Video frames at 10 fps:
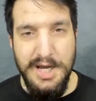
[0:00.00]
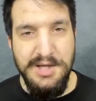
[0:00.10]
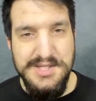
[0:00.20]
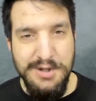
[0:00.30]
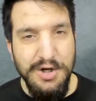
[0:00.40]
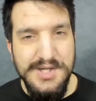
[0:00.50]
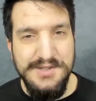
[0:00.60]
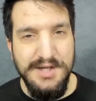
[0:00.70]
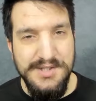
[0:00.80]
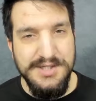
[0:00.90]
And as long as
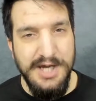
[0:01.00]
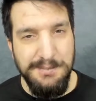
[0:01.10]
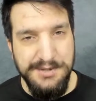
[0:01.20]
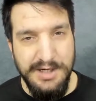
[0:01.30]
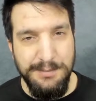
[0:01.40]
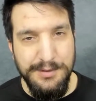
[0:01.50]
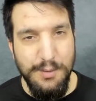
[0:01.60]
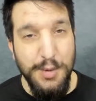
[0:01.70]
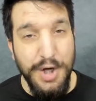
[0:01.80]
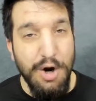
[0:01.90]
that is kept up,
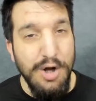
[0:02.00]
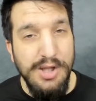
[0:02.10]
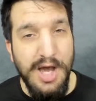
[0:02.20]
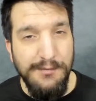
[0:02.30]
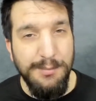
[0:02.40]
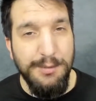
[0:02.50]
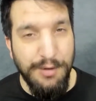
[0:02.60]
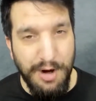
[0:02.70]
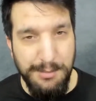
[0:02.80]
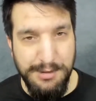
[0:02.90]
we all have a
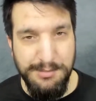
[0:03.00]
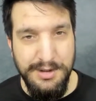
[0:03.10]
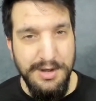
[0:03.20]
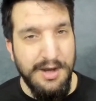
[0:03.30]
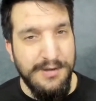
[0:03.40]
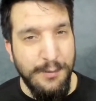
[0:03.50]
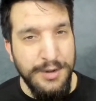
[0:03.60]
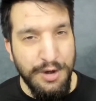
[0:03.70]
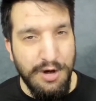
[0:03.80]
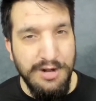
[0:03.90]
problem that
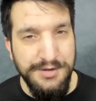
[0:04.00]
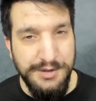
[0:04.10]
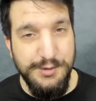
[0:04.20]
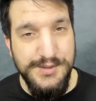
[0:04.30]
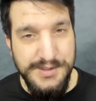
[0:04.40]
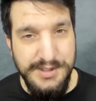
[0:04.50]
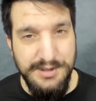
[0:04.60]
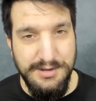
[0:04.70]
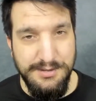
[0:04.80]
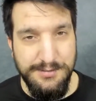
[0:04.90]
we all need to see.